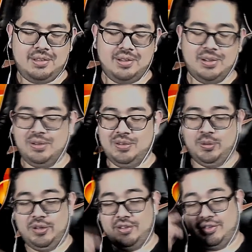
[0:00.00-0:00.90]
Oh,
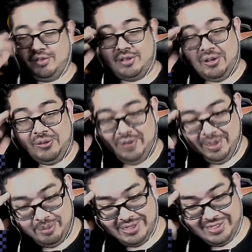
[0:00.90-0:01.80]
where is this
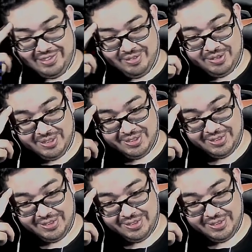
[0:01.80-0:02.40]
going? Please.